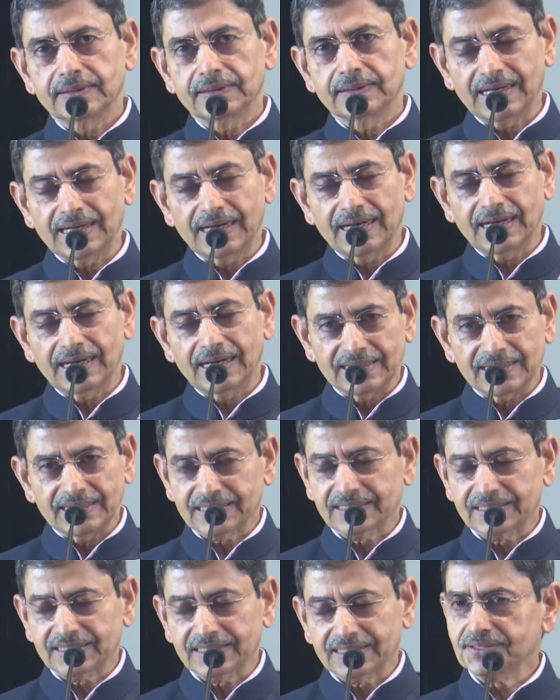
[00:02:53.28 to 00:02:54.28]

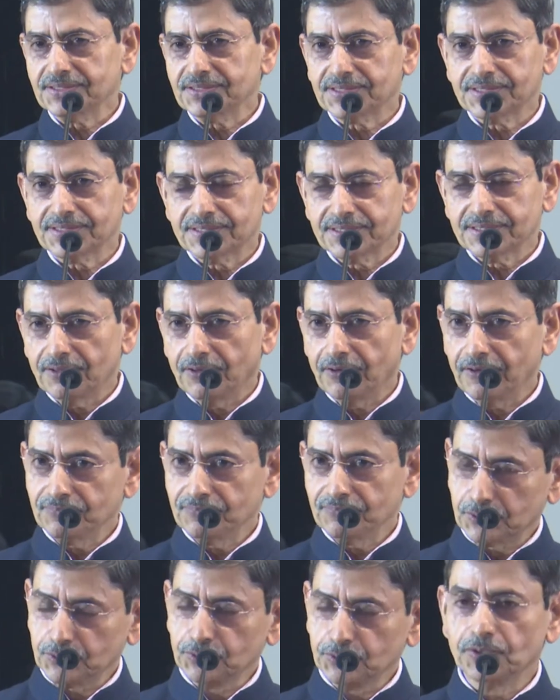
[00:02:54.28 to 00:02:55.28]
translations of
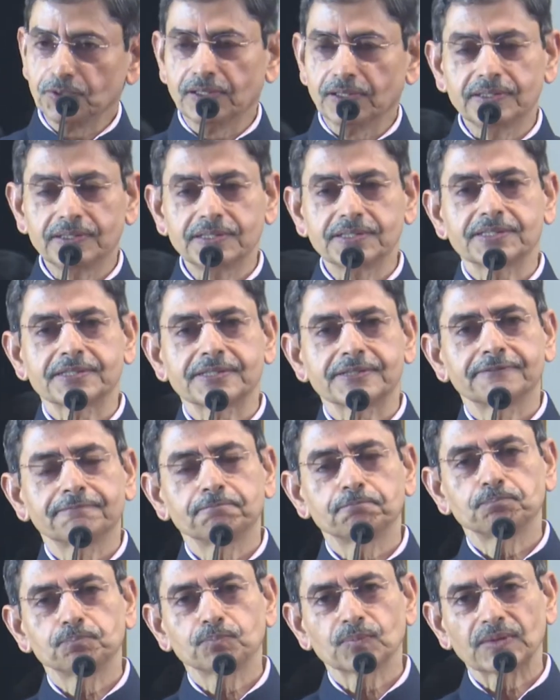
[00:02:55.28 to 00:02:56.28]
the kurals